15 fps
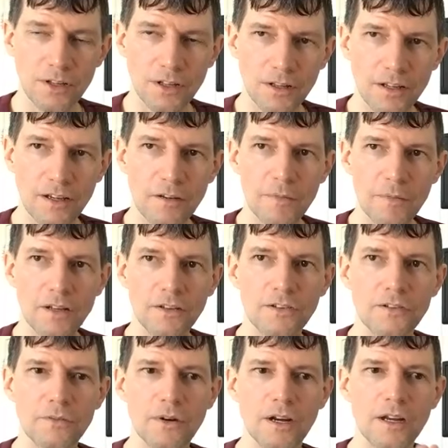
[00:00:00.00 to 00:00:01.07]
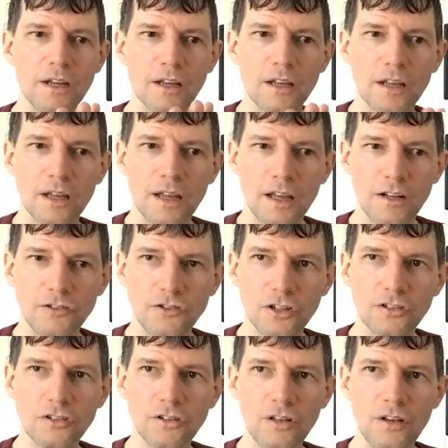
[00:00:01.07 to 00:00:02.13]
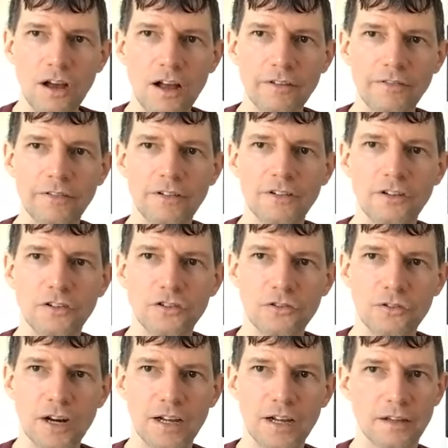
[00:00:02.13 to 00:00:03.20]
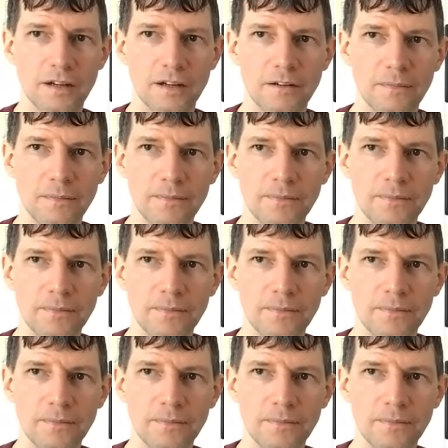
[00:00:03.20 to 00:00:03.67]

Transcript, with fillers: the ligaments, right? Just enough to strengthen it